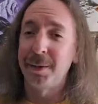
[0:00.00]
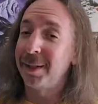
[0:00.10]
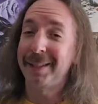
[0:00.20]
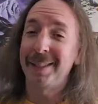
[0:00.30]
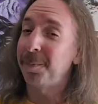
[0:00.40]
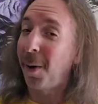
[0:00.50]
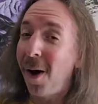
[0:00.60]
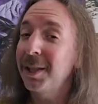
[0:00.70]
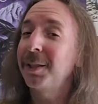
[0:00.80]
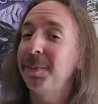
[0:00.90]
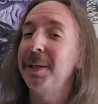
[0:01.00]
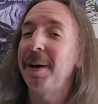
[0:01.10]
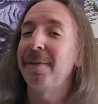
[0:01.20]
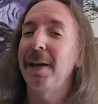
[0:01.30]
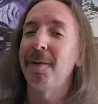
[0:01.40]
This is possibly
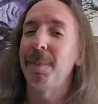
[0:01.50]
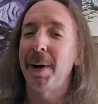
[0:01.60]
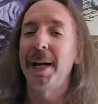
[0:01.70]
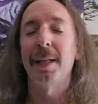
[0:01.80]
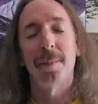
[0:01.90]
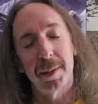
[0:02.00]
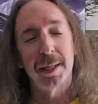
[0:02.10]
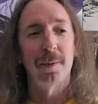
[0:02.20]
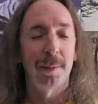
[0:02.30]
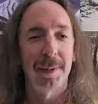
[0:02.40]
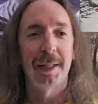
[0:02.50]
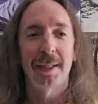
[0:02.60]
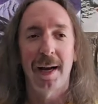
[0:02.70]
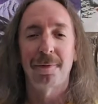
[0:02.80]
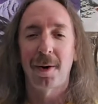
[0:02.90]
my favorite by them, but it would be a
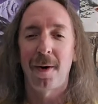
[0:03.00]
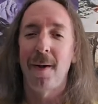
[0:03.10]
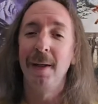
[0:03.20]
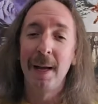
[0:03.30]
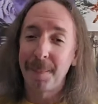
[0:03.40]
tough call.